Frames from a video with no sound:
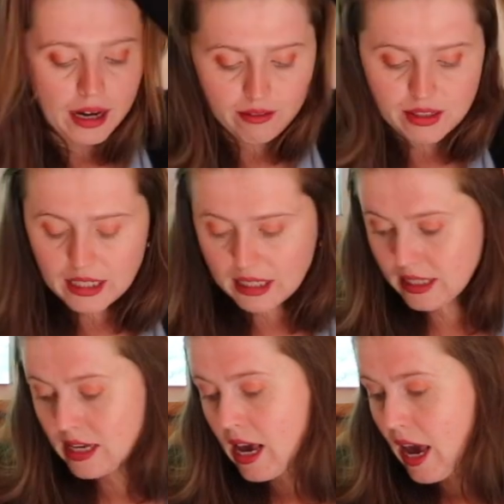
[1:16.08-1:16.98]
have
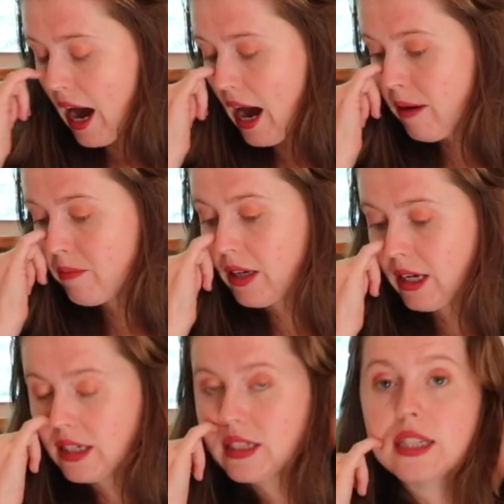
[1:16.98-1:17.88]
6. The
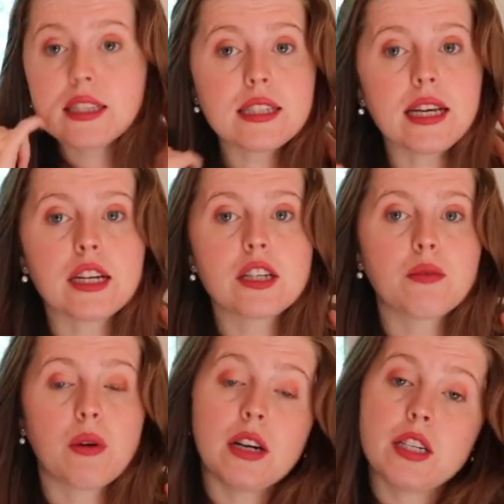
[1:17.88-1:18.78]
next is a section
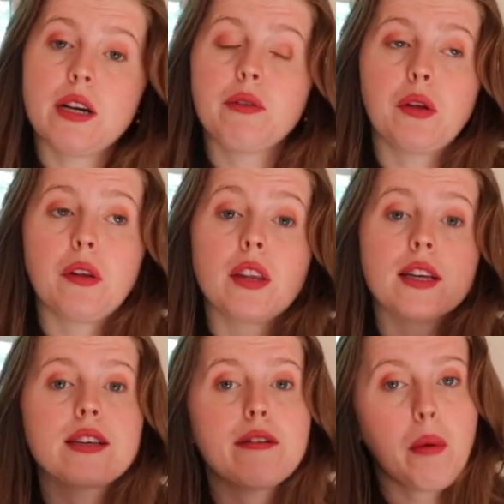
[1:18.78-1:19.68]
where I'd share with you the
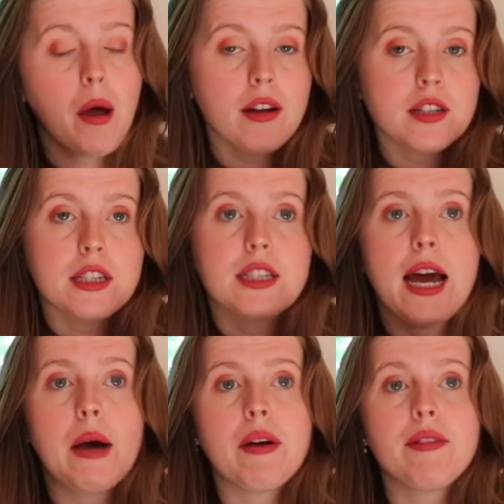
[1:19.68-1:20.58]
things I've purchased.
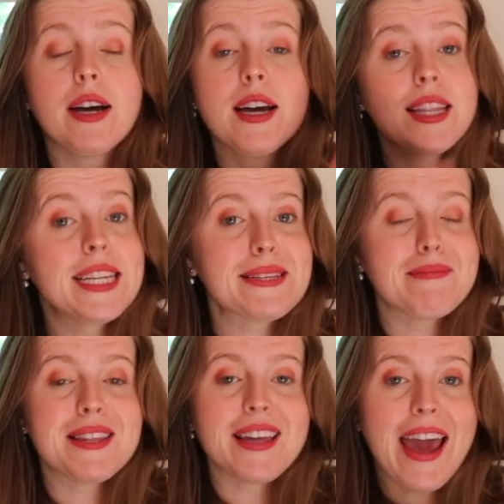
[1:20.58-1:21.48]
However, this
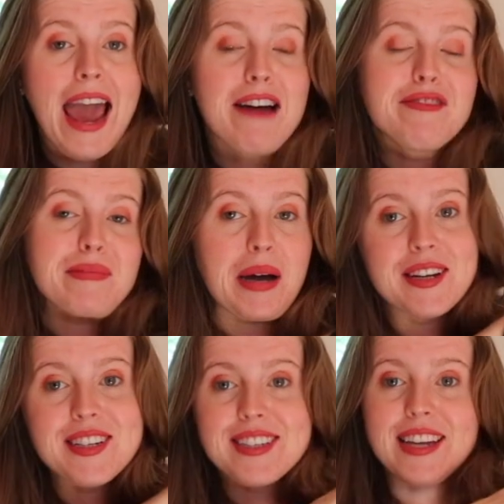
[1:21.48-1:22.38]
month I haven't
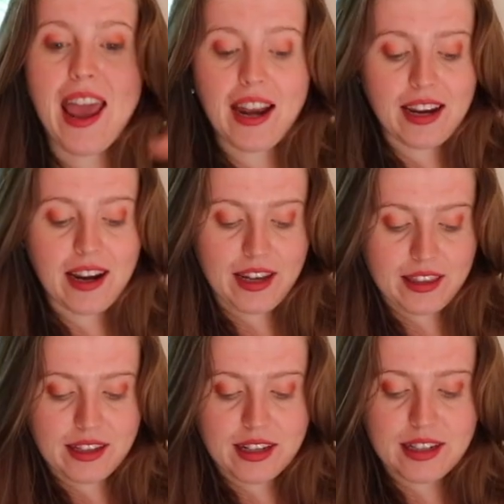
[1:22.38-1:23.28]
purchased any. I
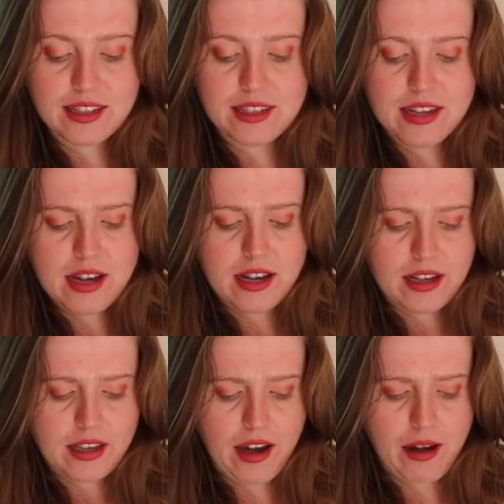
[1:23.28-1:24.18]
think it is
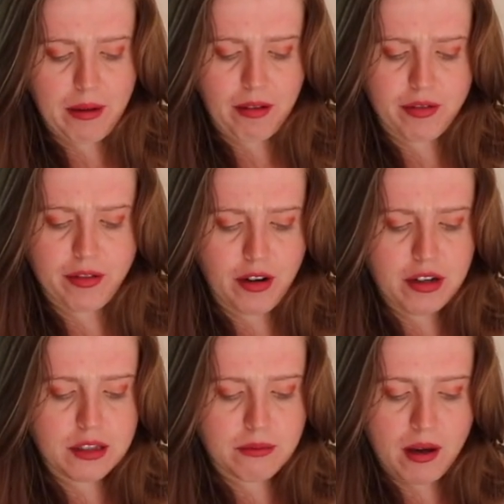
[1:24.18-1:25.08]
my
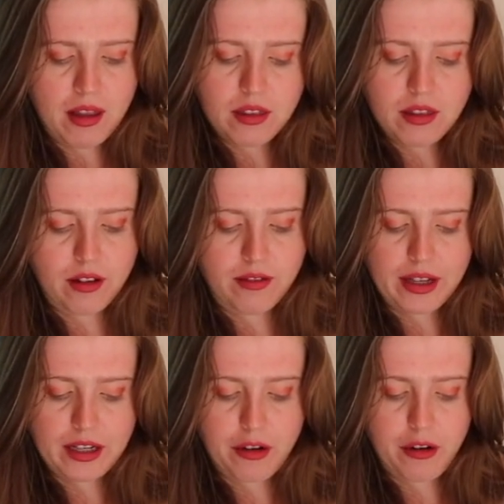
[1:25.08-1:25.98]
first month of
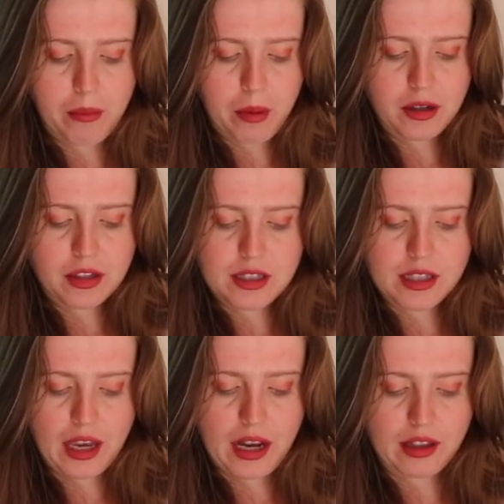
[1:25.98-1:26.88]
not
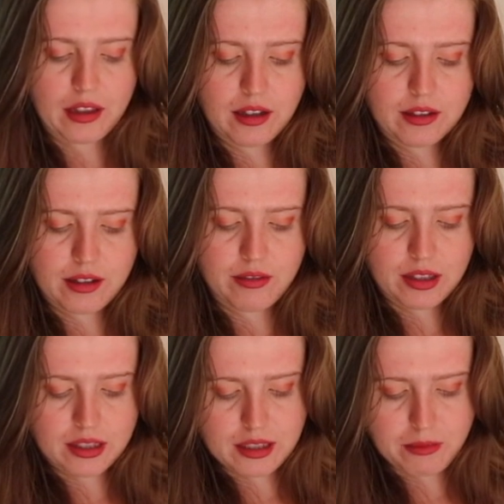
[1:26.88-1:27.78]
purchasing anything, because I feel
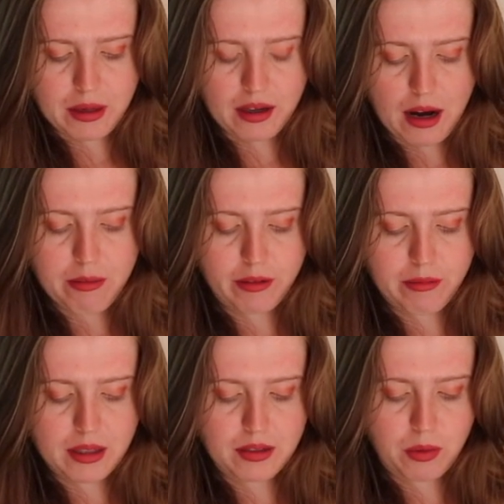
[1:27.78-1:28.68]
like there's been a couple of
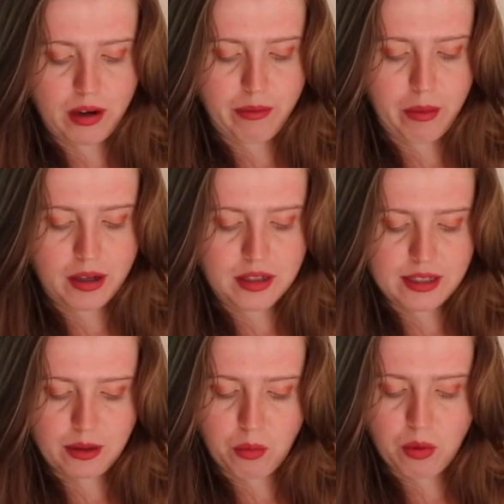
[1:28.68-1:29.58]
months where I've purchased
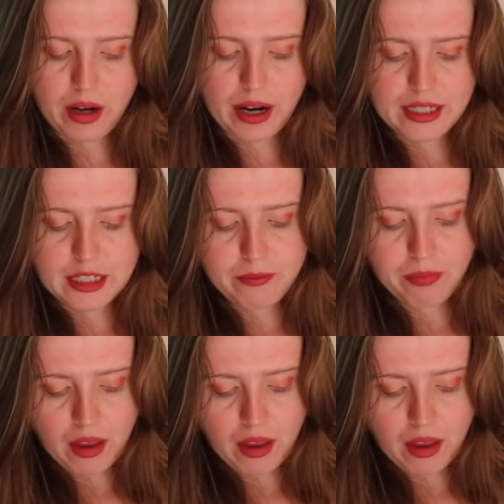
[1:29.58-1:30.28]
one item.